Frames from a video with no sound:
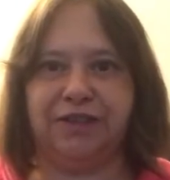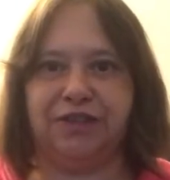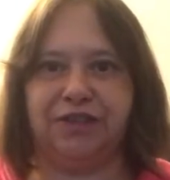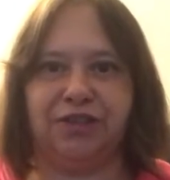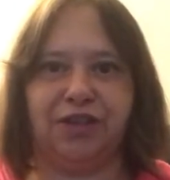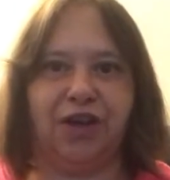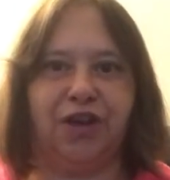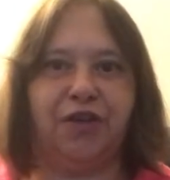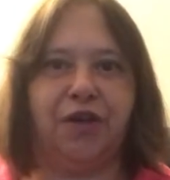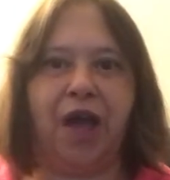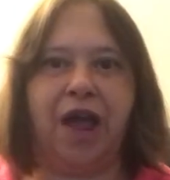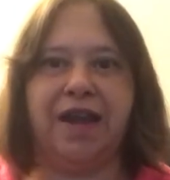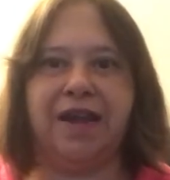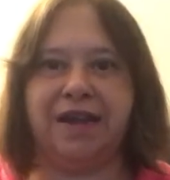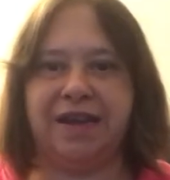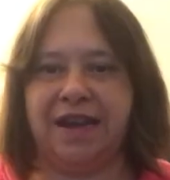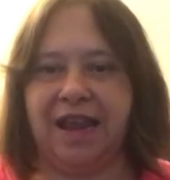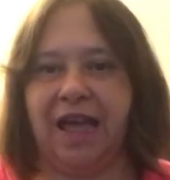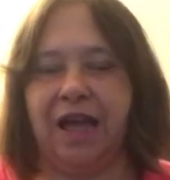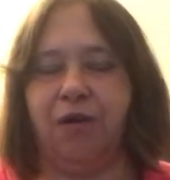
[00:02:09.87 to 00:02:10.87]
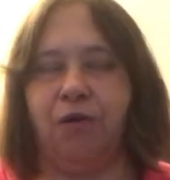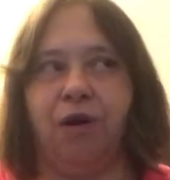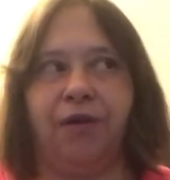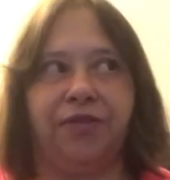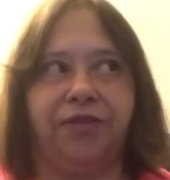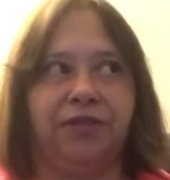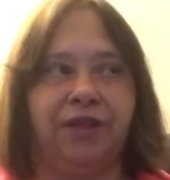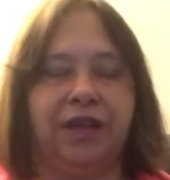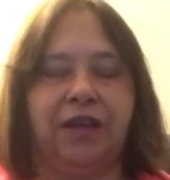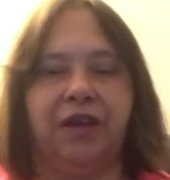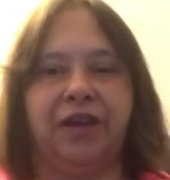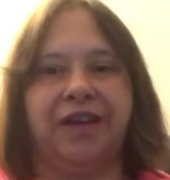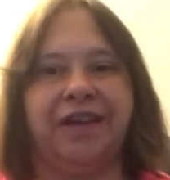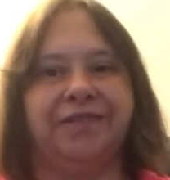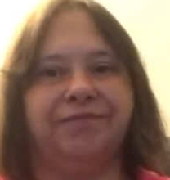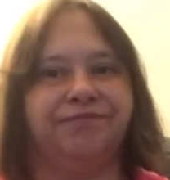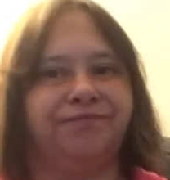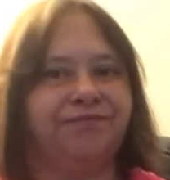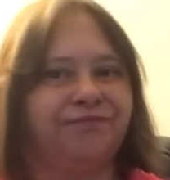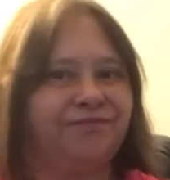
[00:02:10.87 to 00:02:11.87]
So now I think
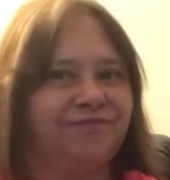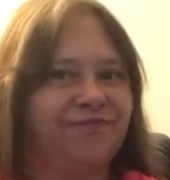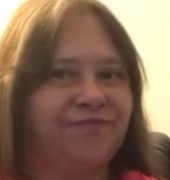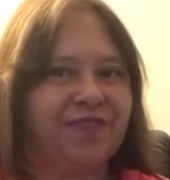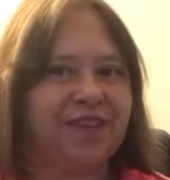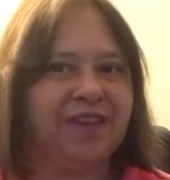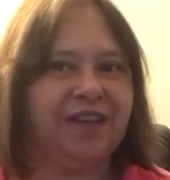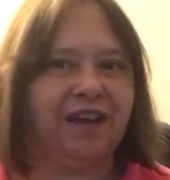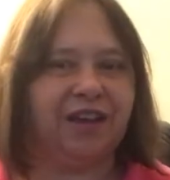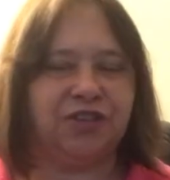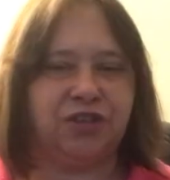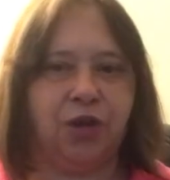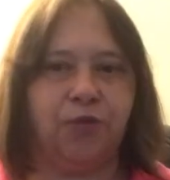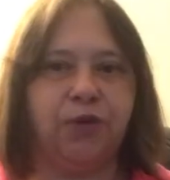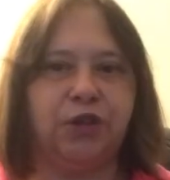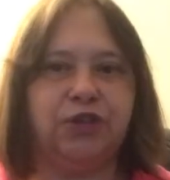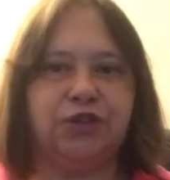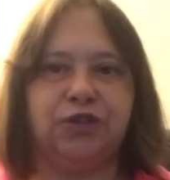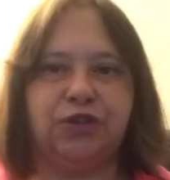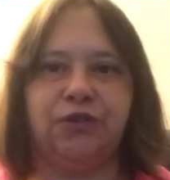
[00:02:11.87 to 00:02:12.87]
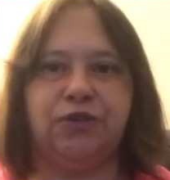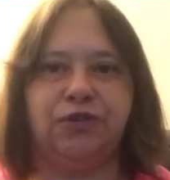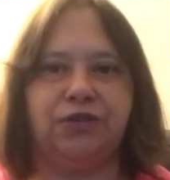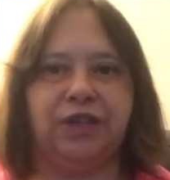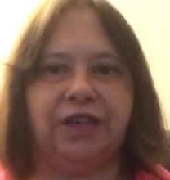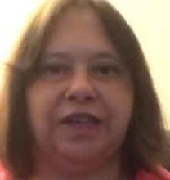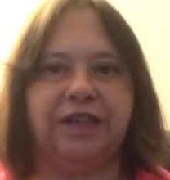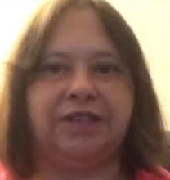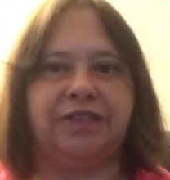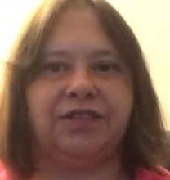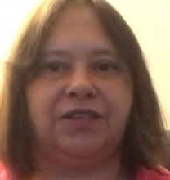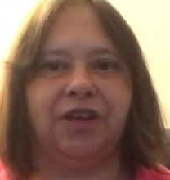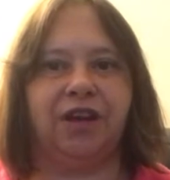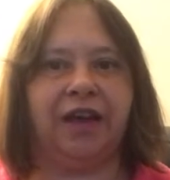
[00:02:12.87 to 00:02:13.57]
I don't want to do this.